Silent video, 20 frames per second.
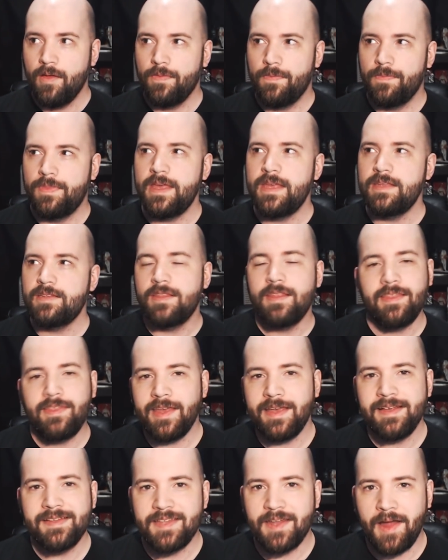these are the
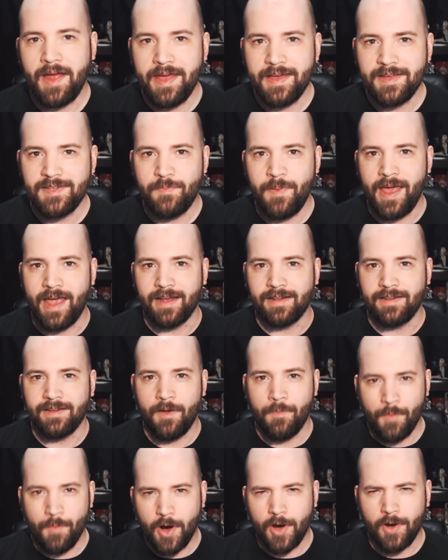things that I expect
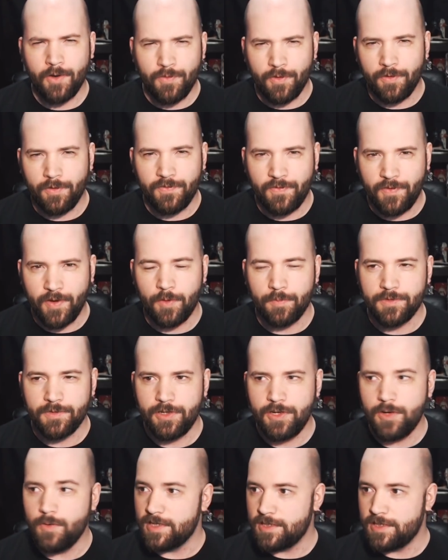a Marvel film to do,